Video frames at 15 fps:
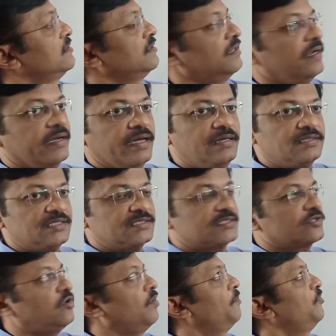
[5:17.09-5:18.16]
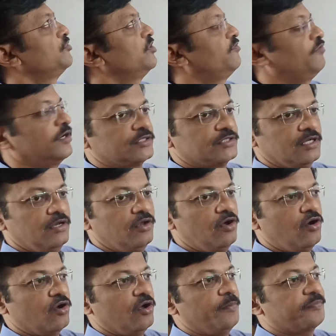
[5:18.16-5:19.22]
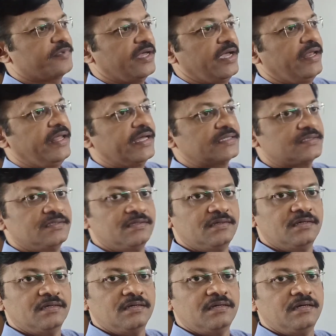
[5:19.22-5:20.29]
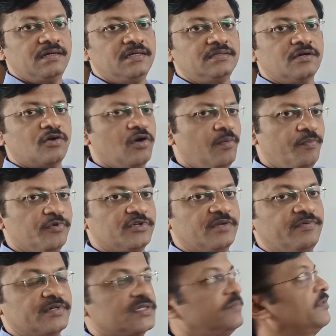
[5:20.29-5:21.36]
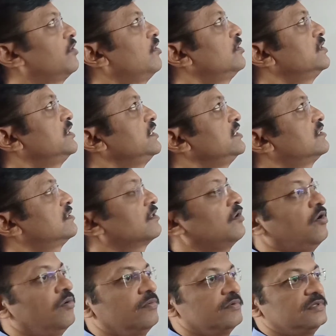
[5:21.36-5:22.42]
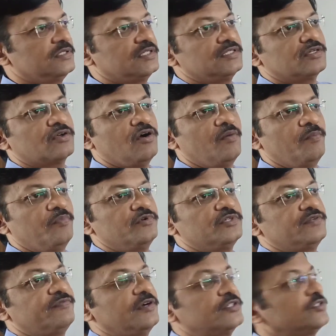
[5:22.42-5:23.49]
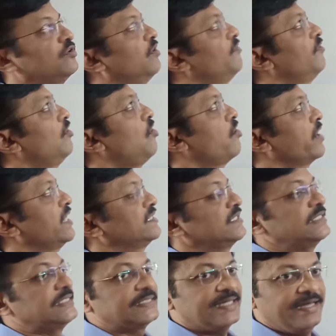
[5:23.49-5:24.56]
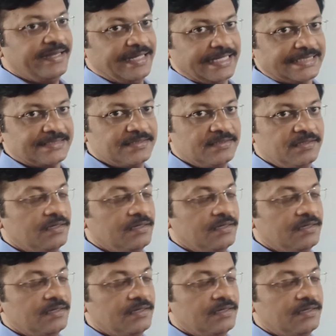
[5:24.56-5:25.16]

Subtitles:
Again, it's a composite function. Log of sine x is a composite function because it is a composite function of log x and sine x.